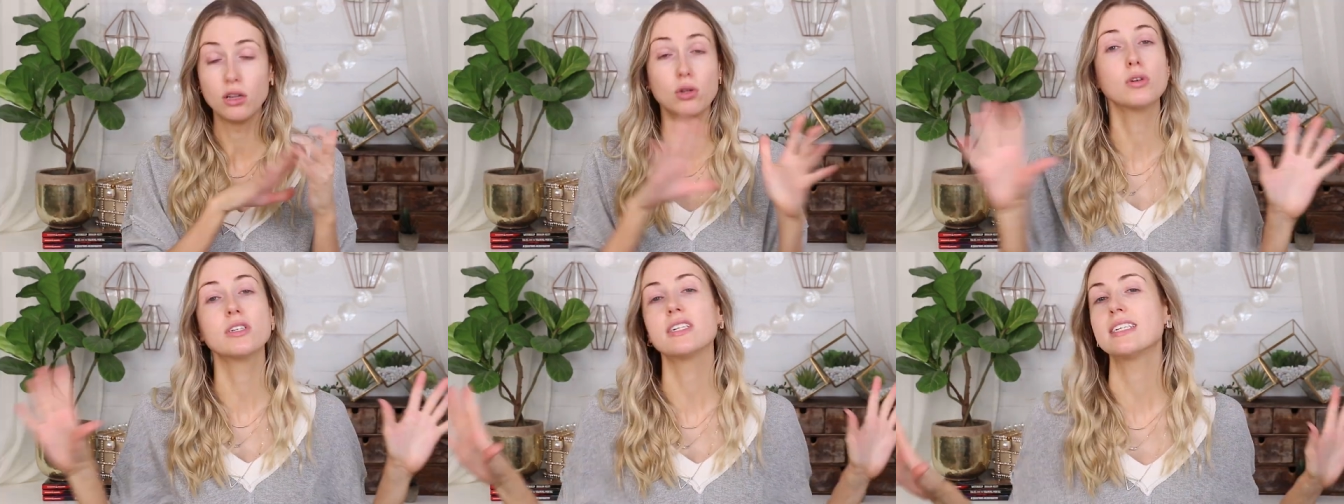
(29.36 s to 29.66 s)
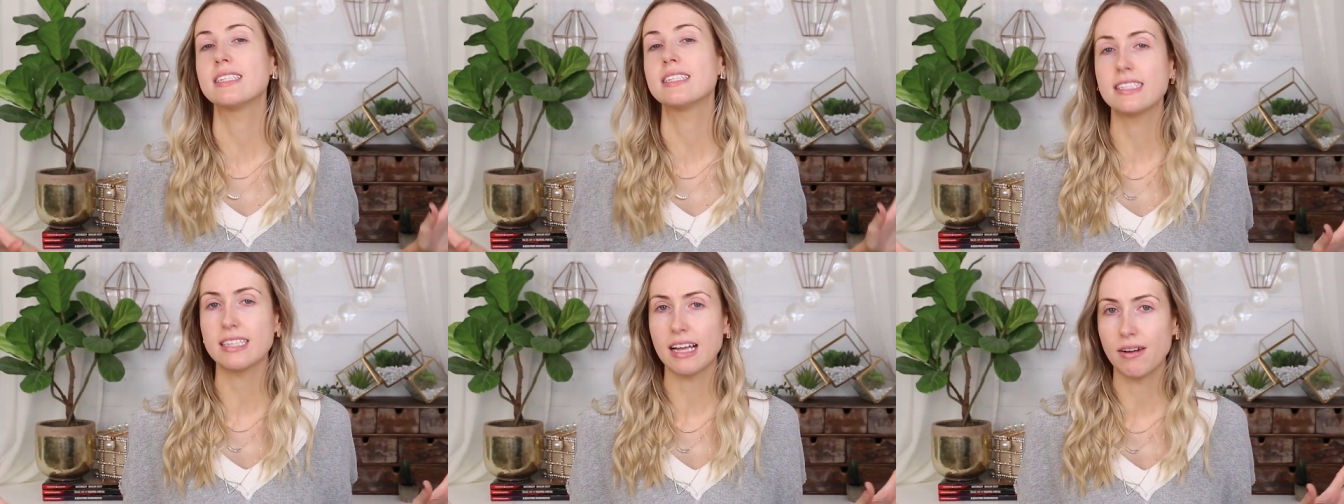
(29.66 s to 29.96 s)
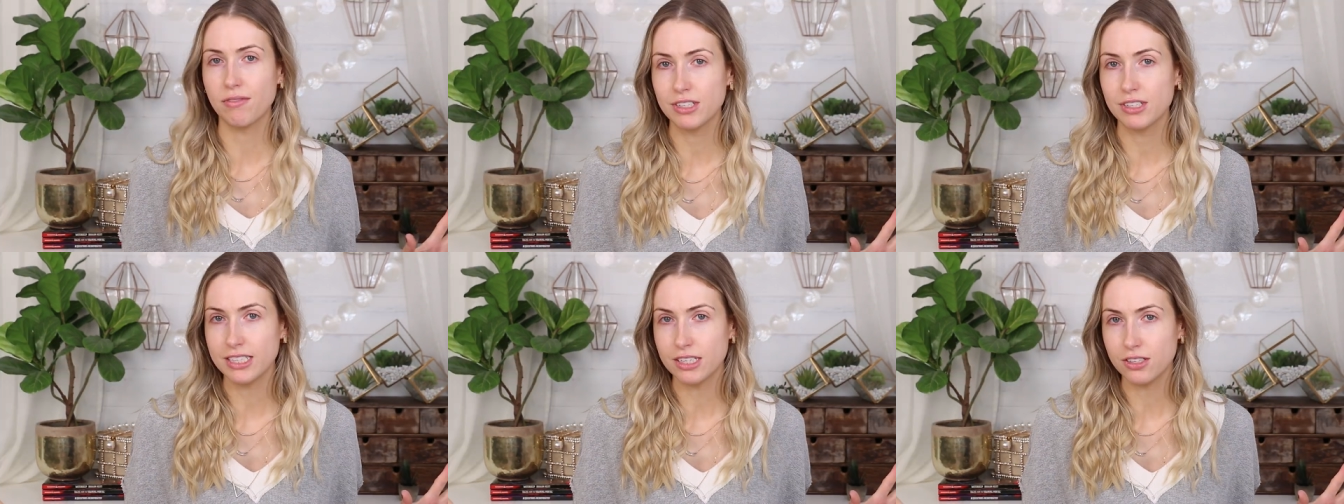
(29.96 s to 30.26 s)
Allure does this
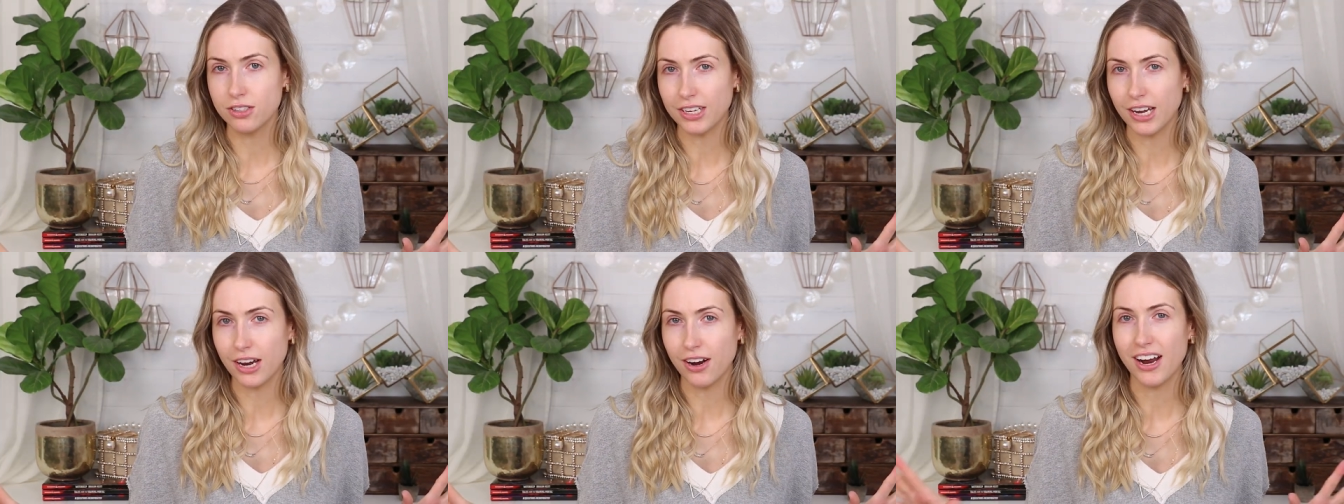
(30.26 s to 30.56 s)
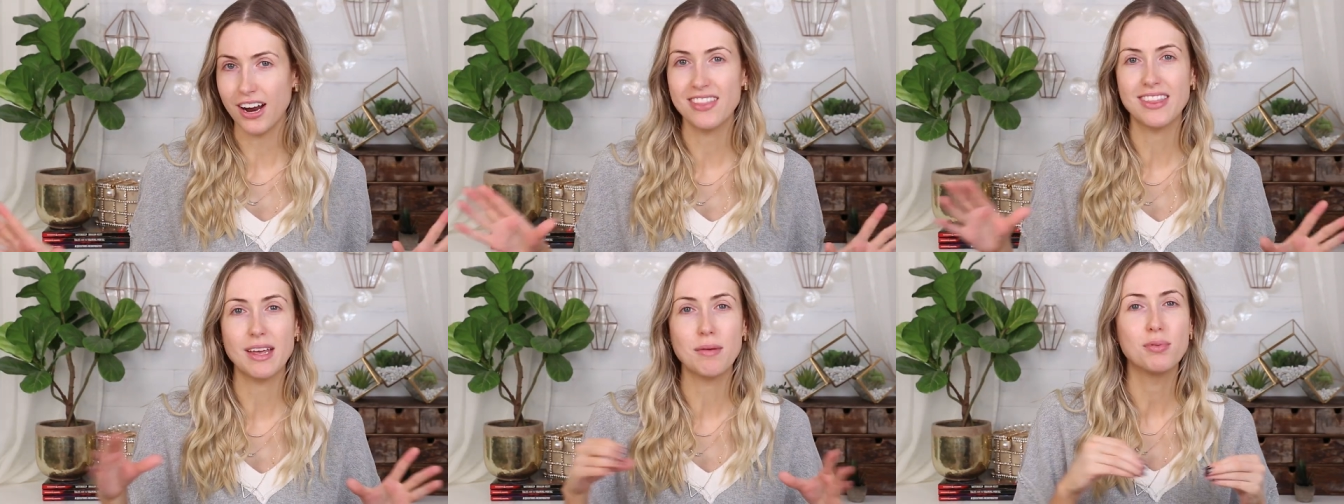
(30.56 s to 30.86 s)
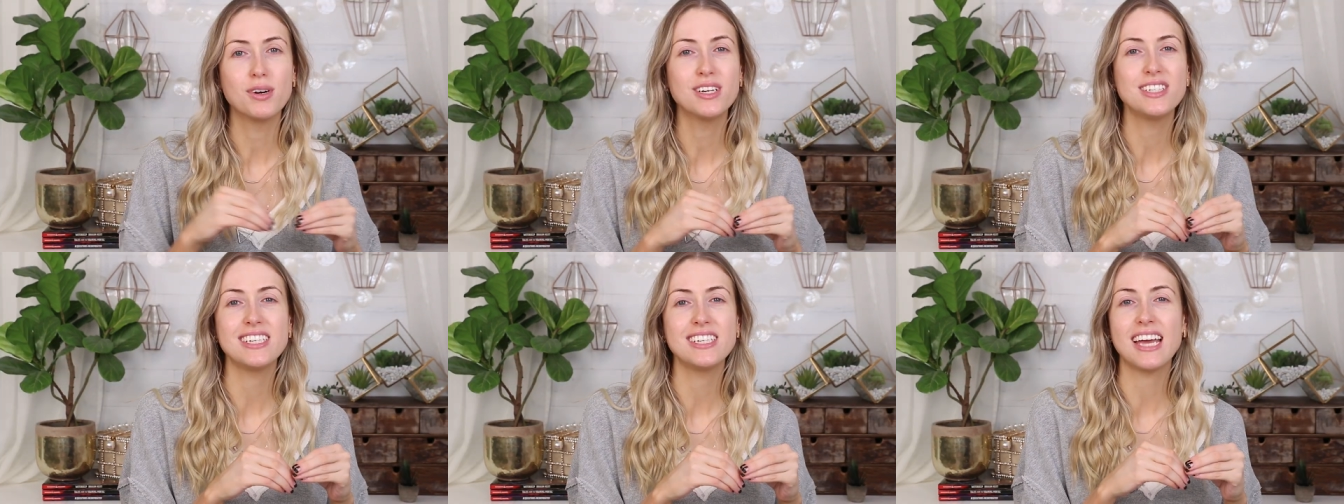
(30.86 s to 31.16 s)
every single year, and they
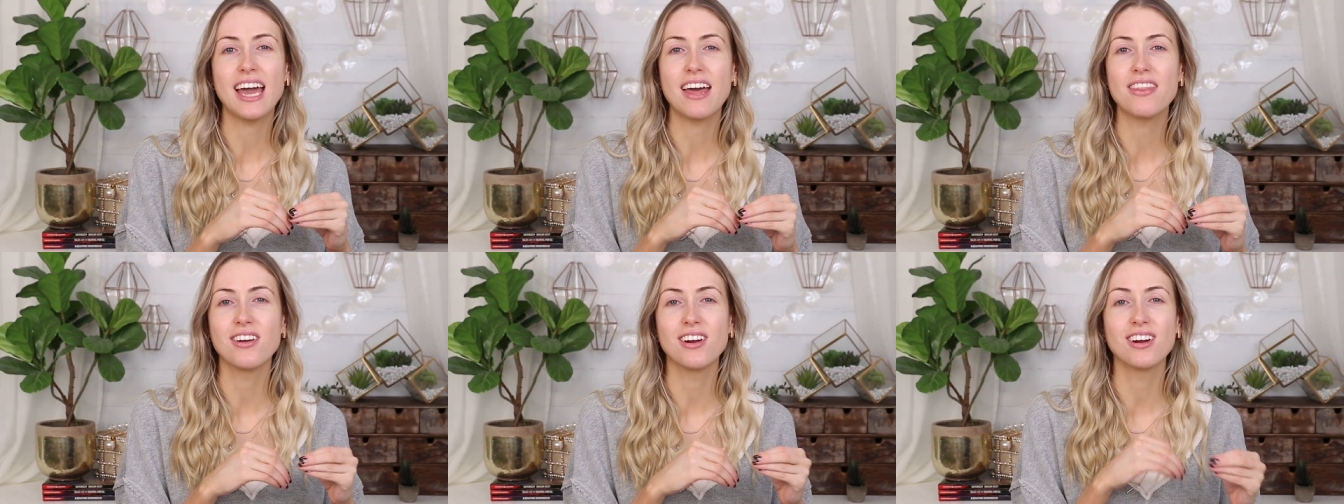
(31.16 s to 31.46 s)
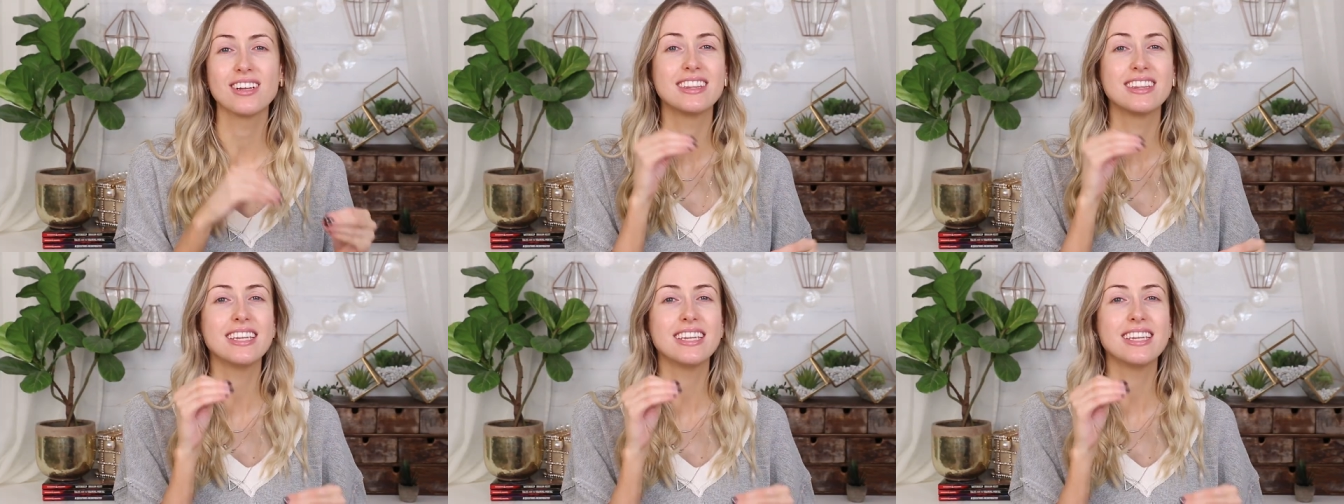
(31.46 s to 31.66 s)
put together